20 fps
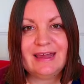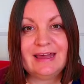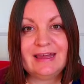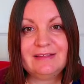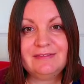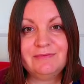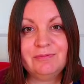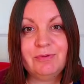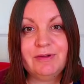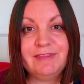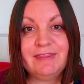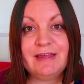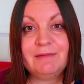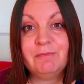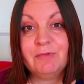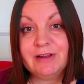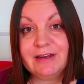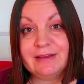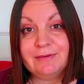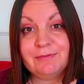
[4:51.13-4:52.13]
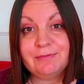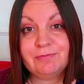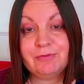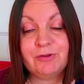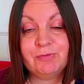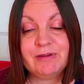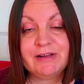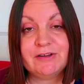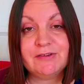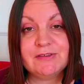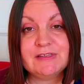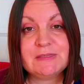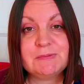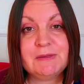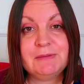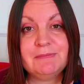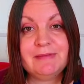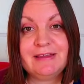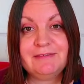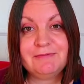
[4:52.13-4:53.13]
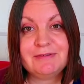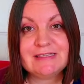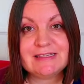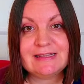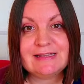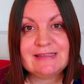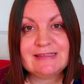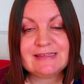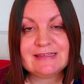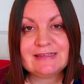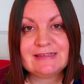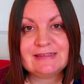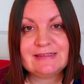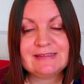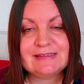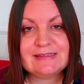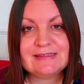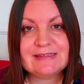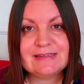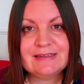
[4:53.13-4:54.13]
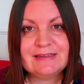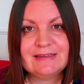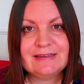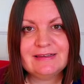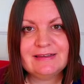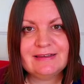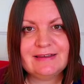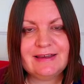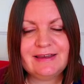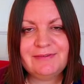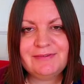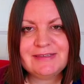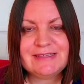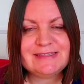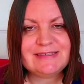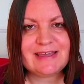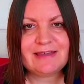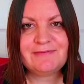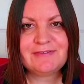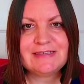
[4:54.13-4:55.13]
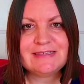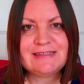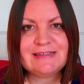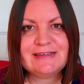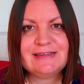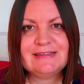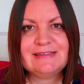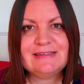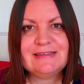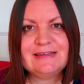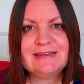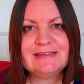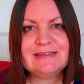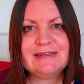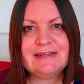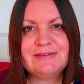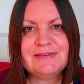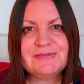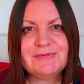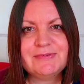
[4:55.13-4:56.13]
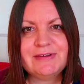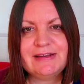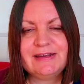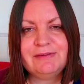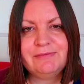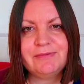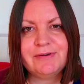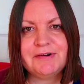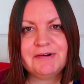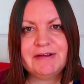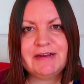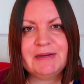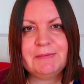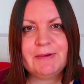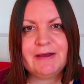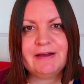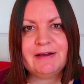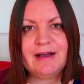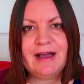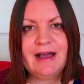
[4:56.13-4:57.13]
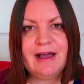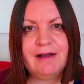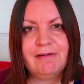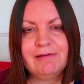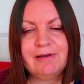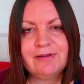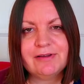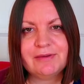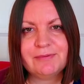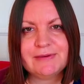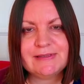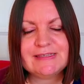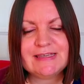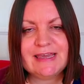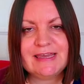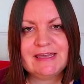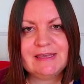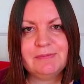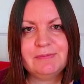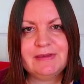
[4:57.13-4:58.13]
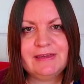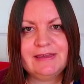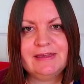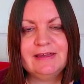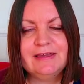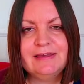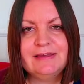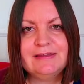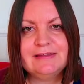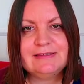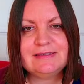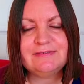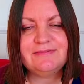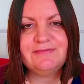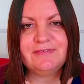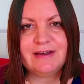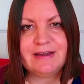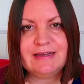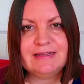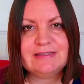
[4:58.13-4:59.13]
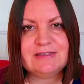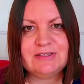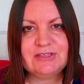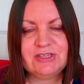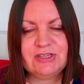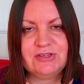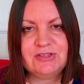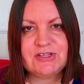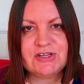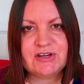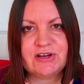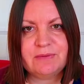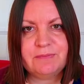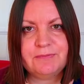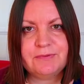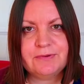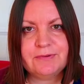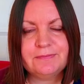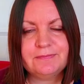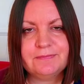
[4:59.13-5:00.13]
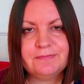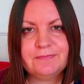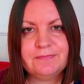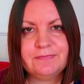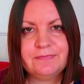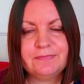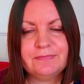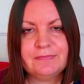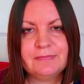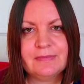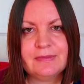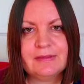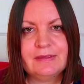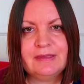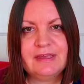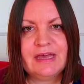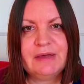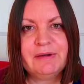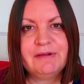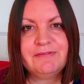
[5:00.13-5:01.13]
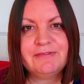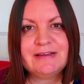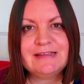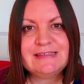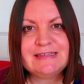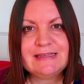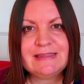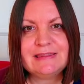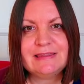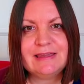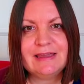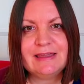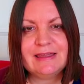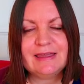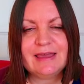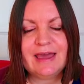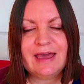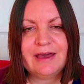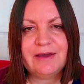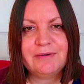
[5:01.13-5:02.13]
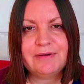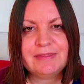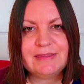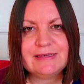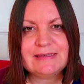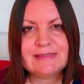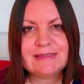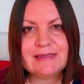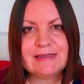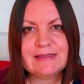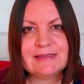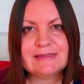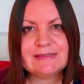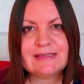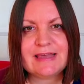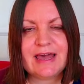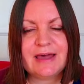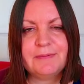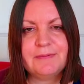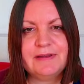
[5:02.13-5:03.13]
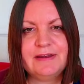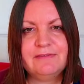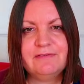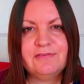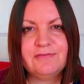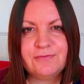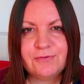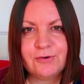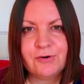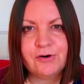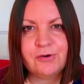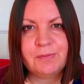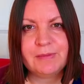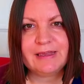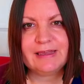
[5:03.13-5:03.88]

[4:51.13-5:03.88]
And when I went on to be made redundant, I was devastated and I was really worried about how long it would take me to find a new job. However, I did think, how are these things happening for